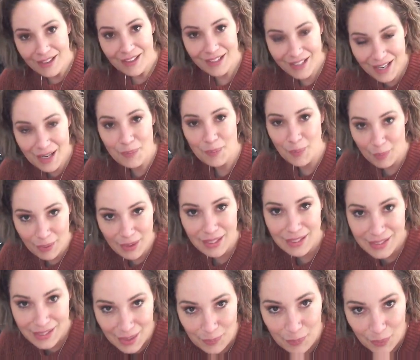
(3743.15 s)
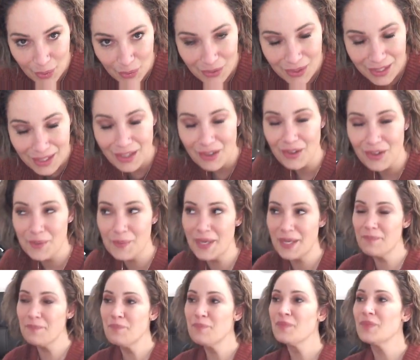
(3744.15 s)
keep it pretty simple, you know what I
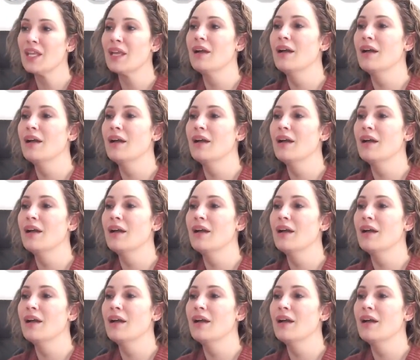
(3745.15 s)
mean?